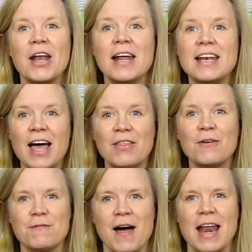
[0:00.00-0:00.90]
on
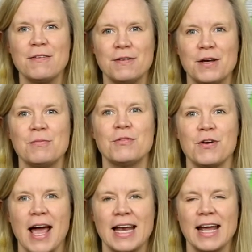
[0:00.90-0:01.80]
another Fun Film
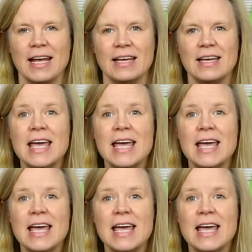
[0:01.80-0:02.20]
Friday.